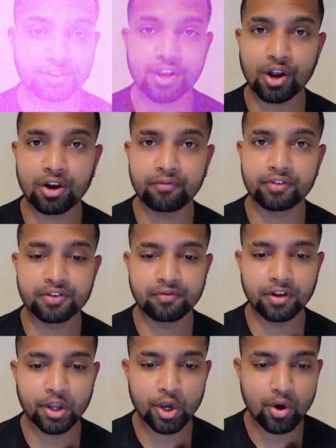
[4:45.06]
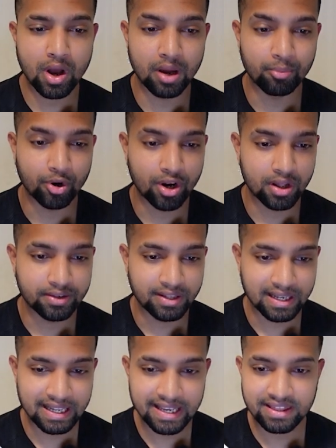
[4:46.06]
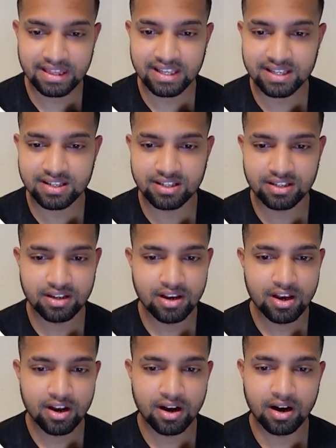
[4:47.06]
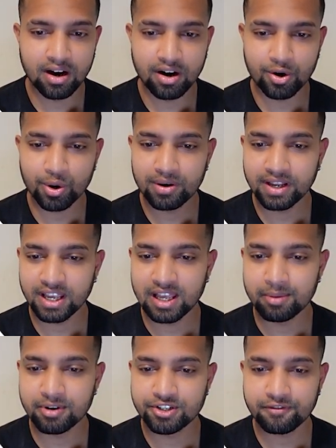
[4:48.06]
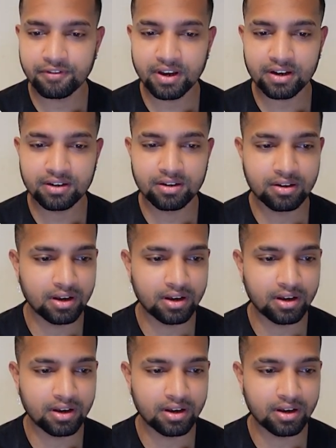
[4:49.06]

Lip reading: the sake of this video, I'm gonna delete this rolling image effect,